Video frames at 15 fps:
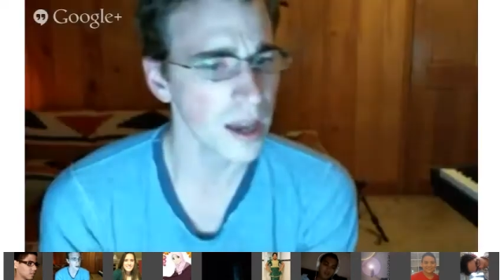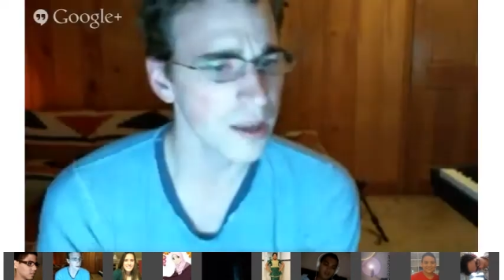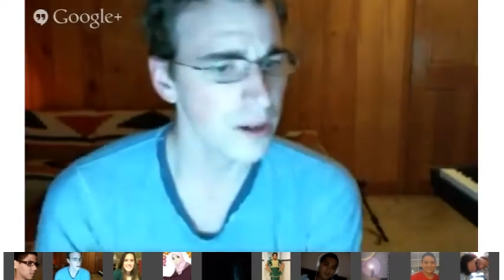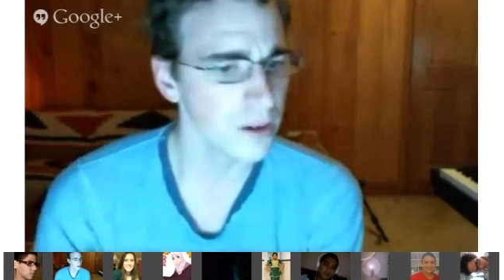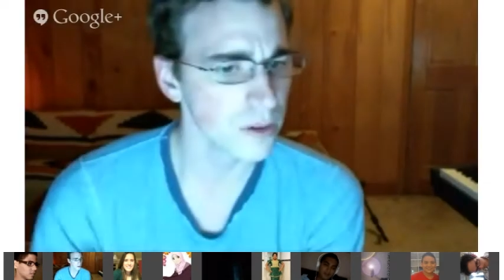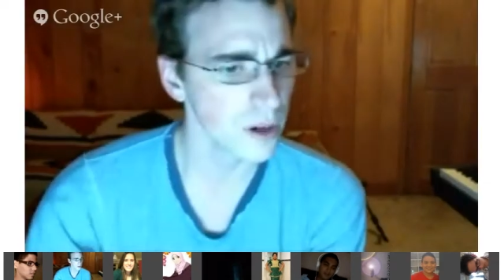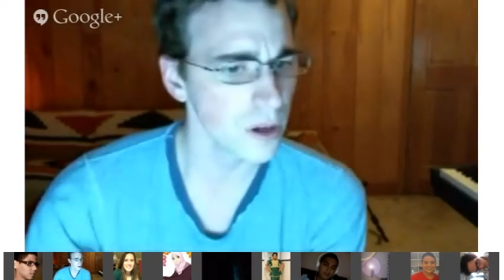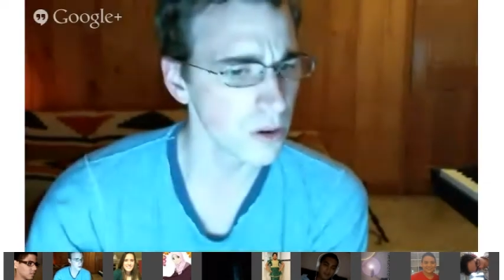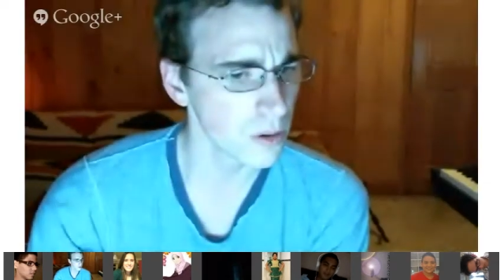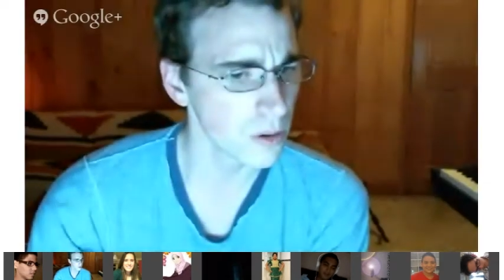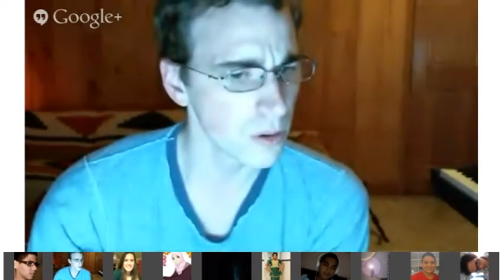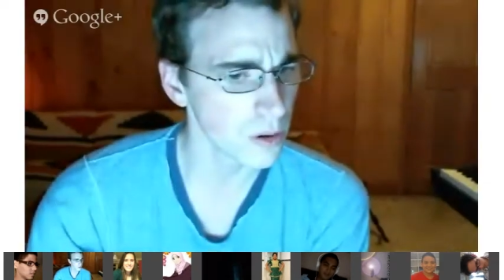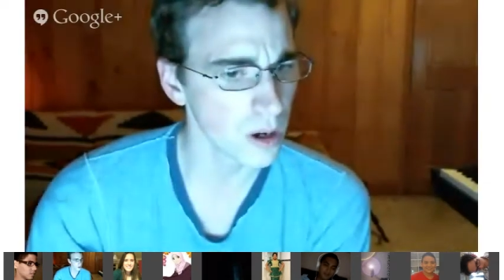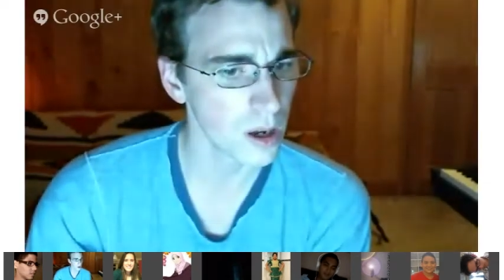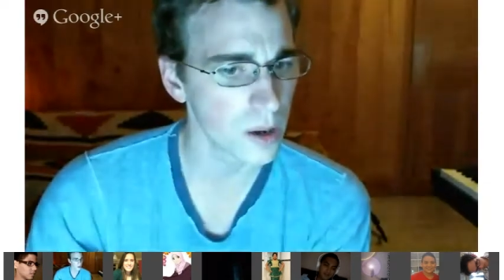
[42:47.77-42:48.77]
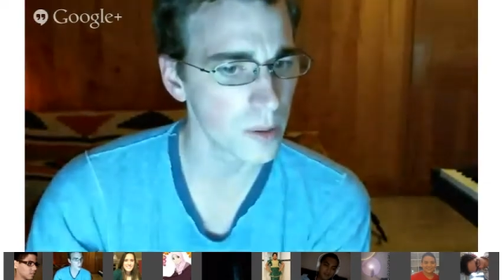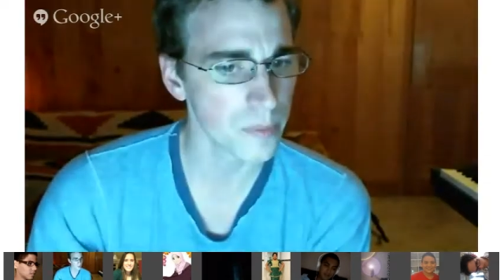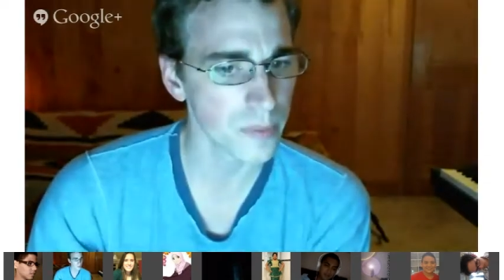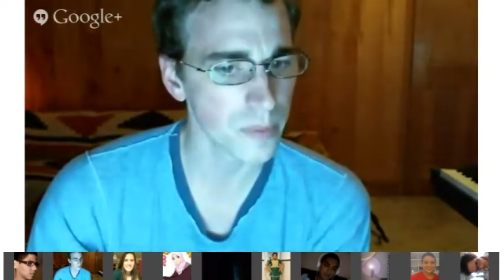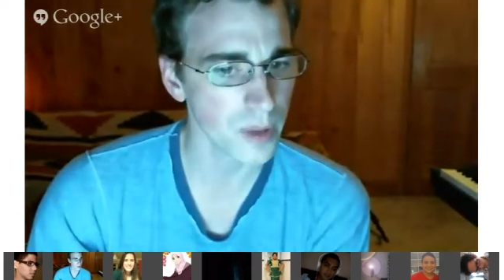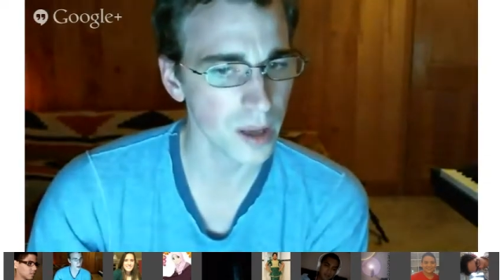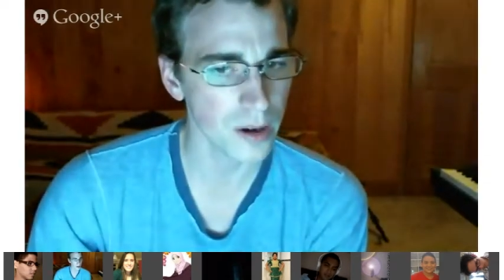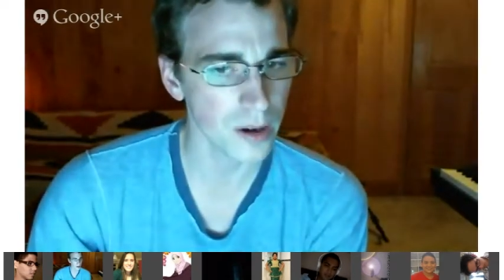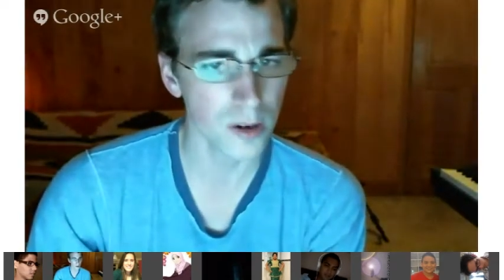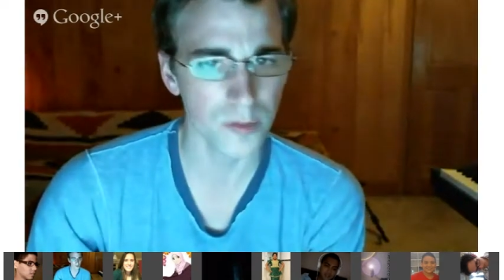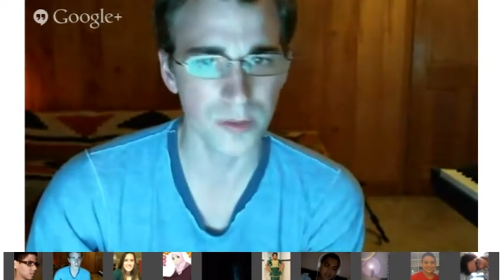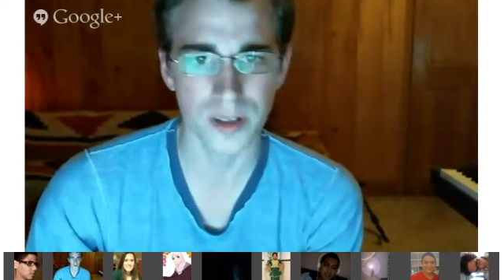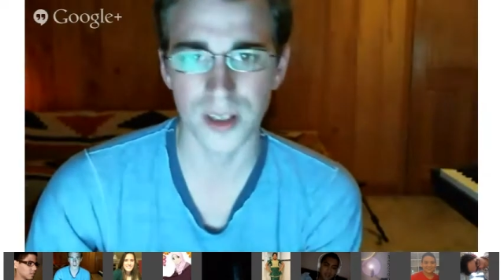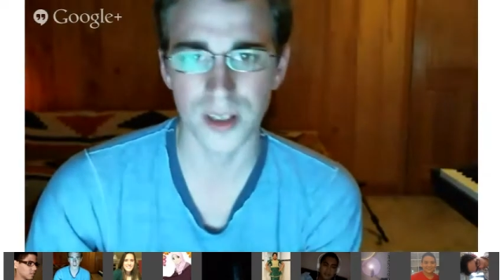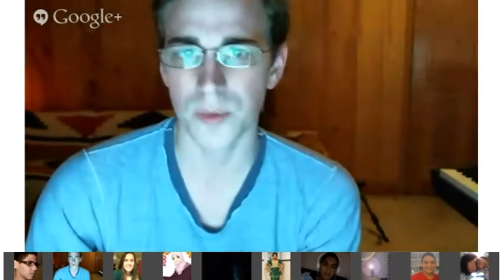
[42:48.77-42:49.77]
I don't know. I don't know if
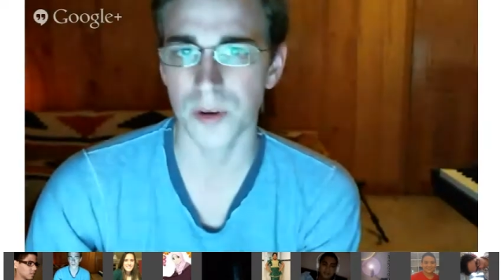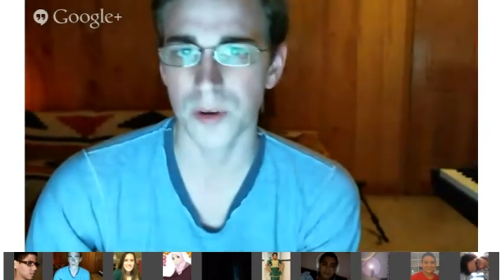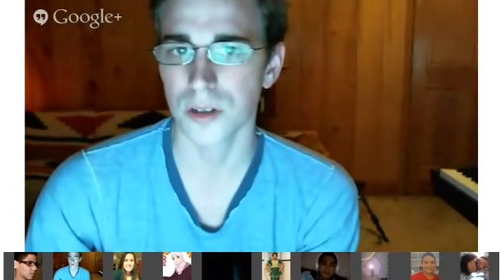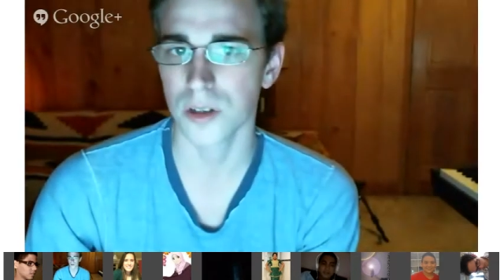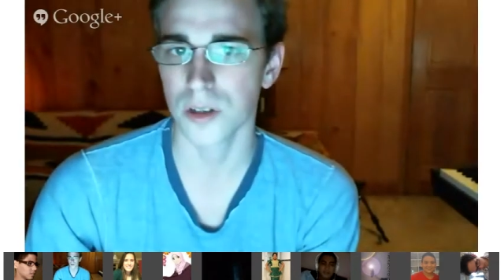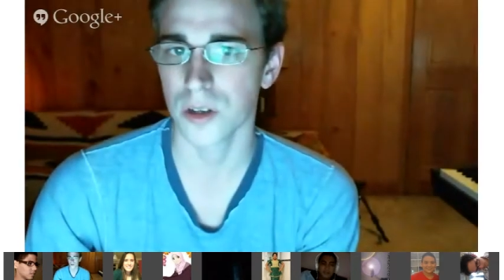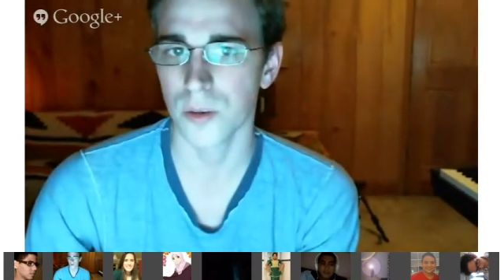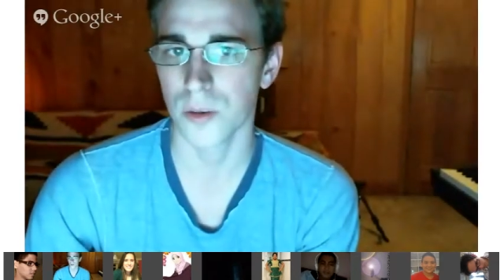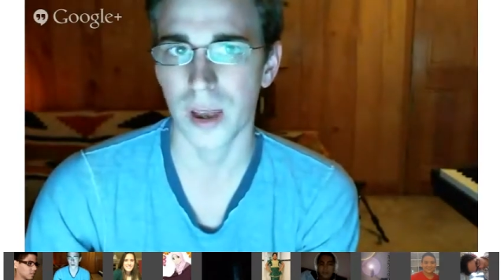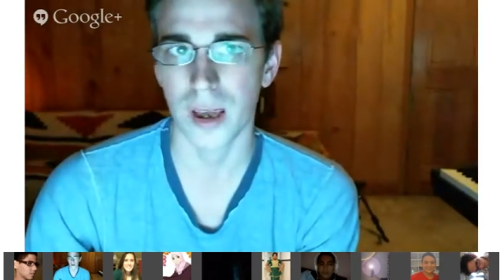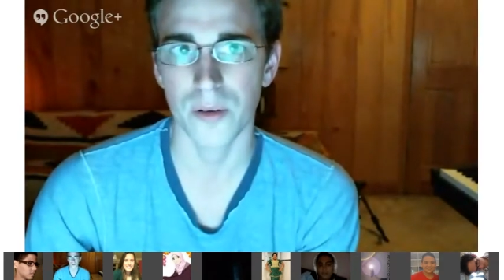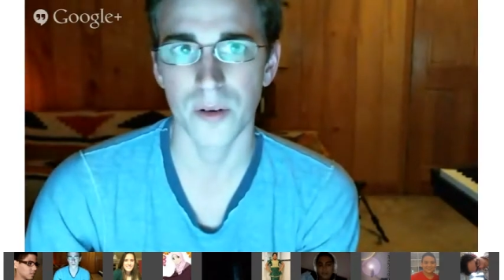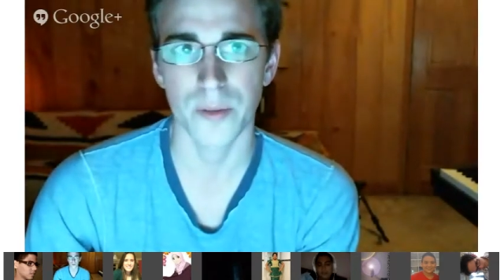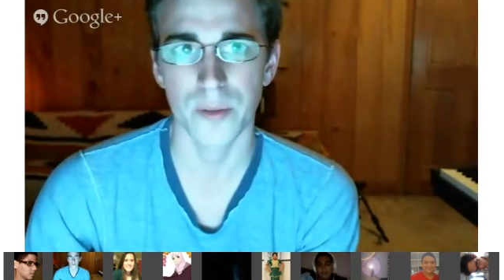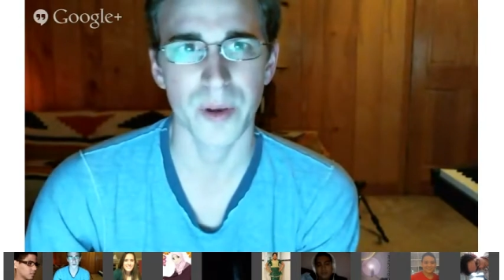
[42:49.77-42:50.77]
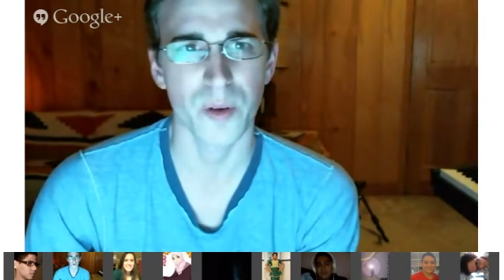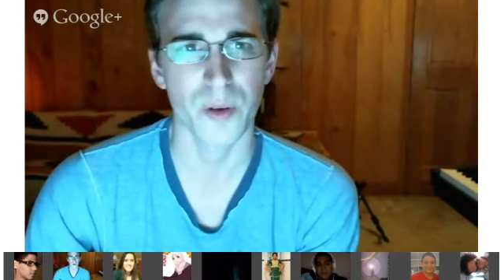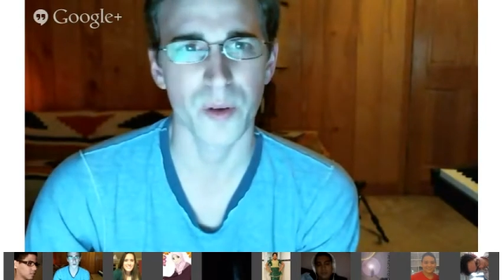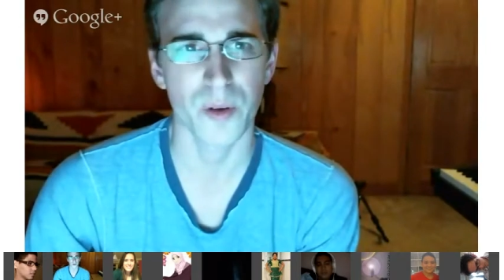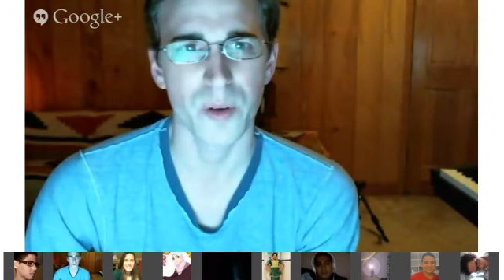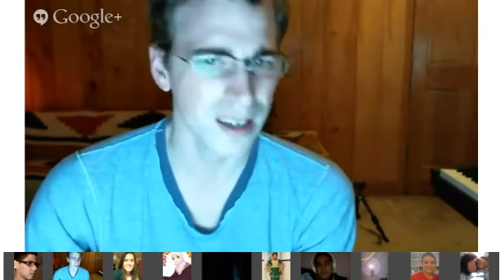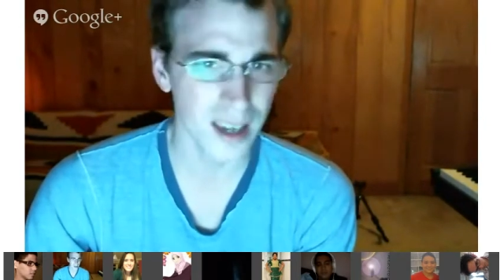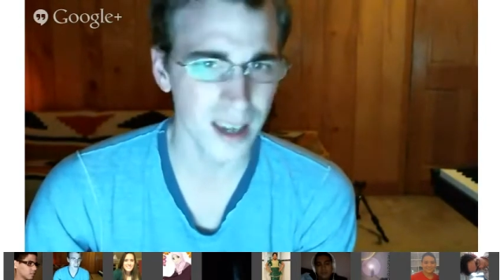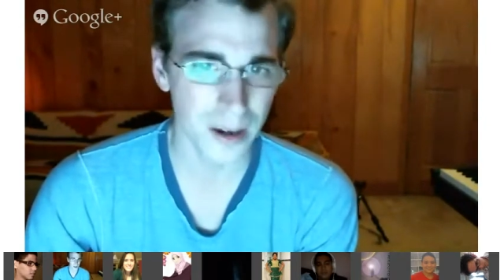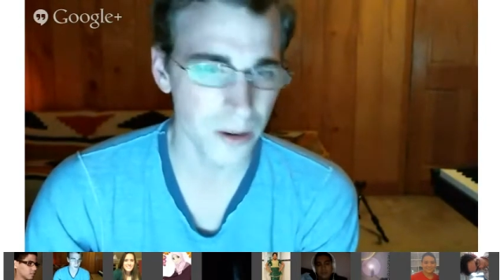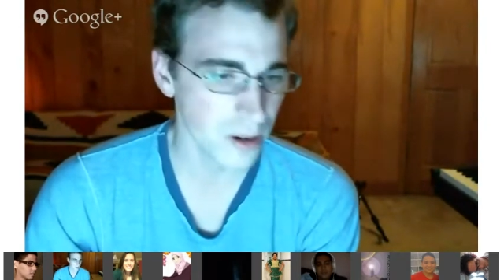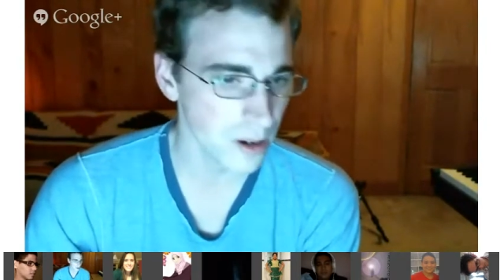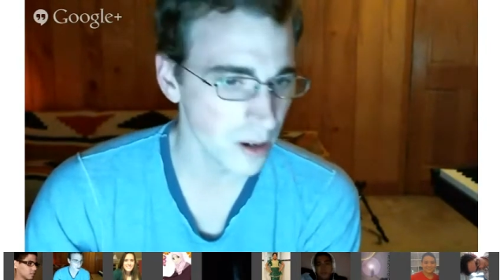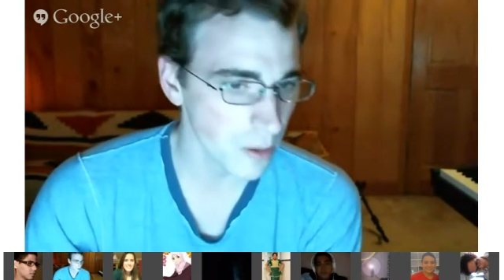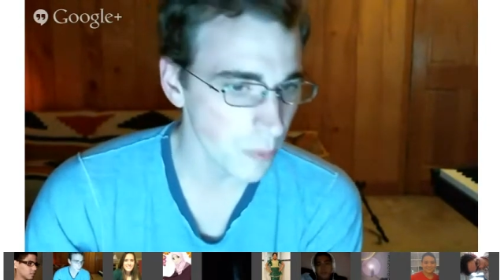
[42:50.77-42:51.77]
December is good or bad. Would it be rainy? I
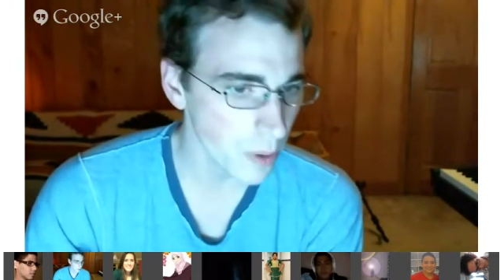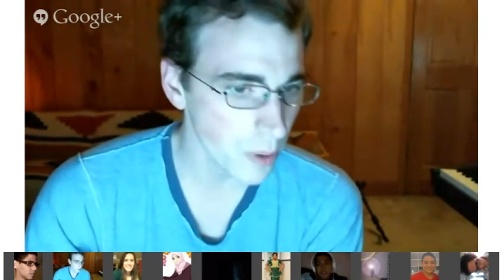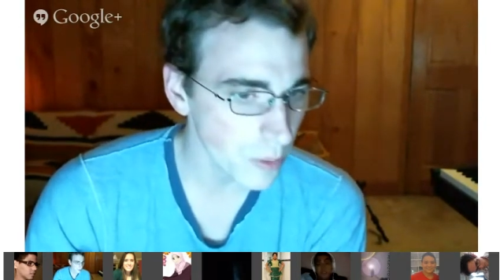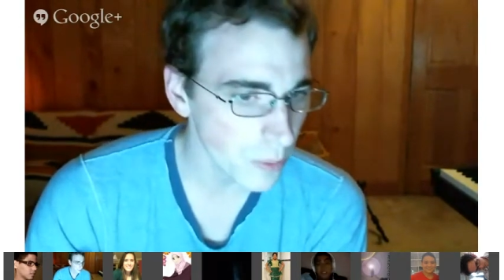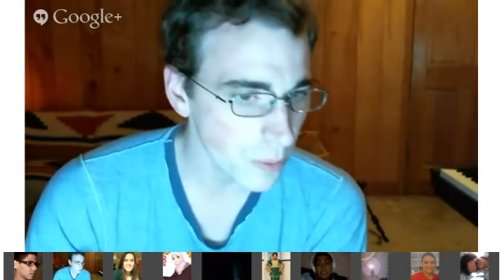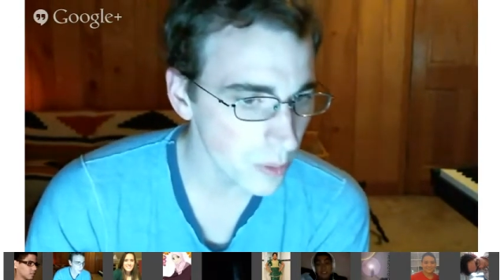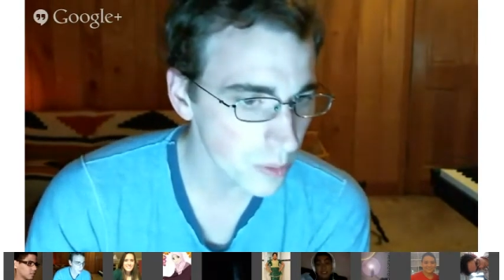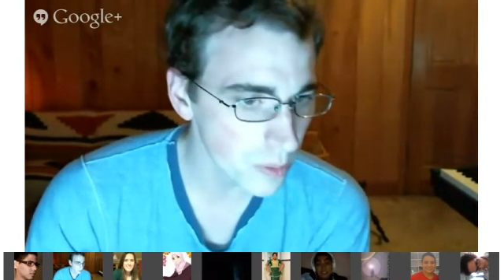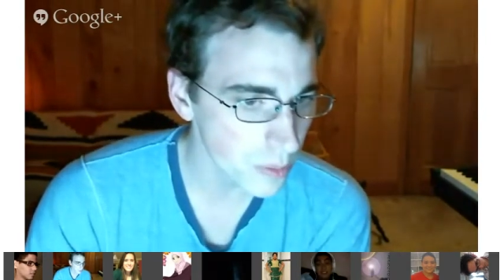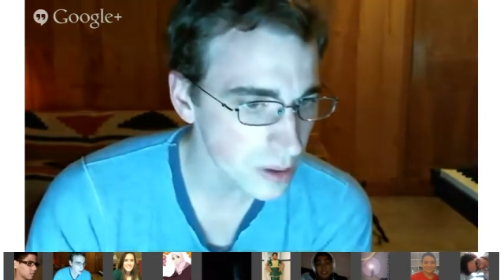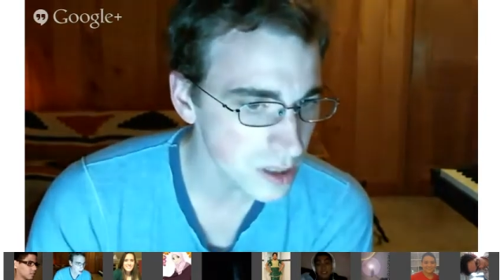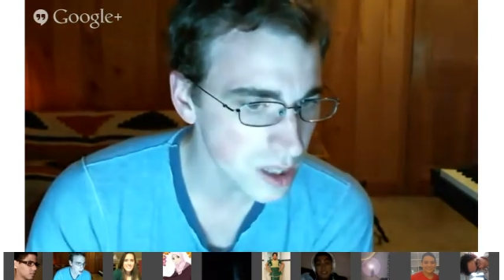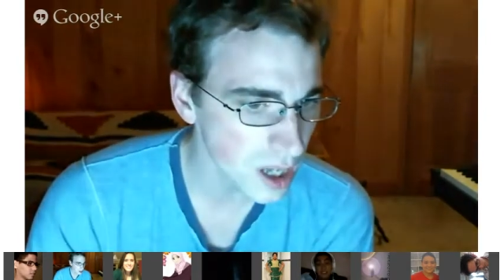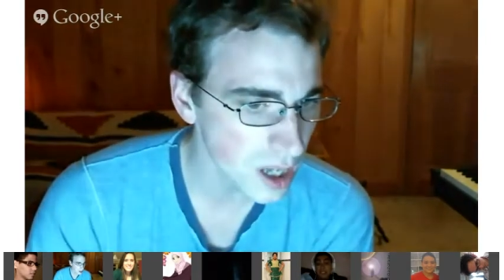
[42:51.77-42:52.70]
don't. Well, see.